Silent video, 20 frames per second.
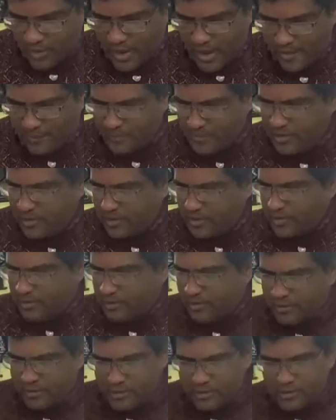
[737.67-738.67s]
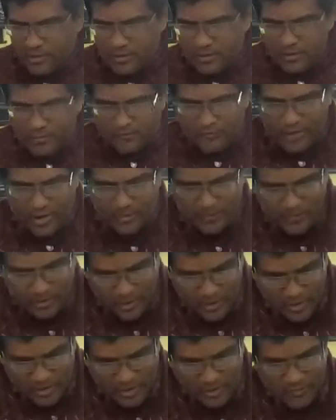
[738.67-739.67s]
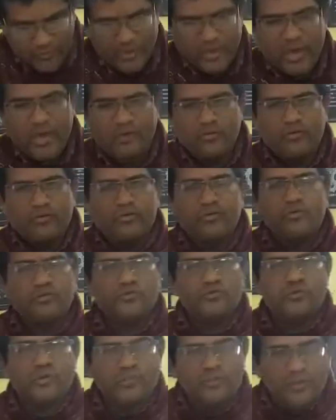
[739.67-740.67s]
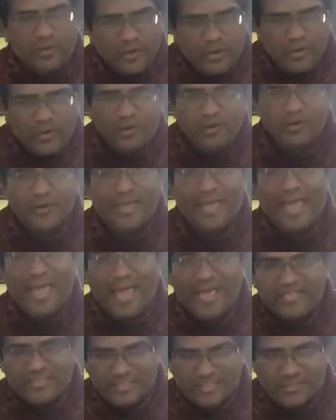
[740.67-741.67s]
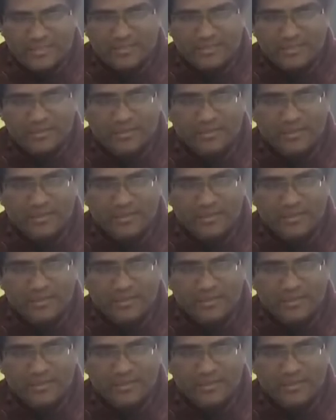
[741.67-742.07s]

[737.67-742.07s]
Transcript: after for boiling, we have to use the burner gas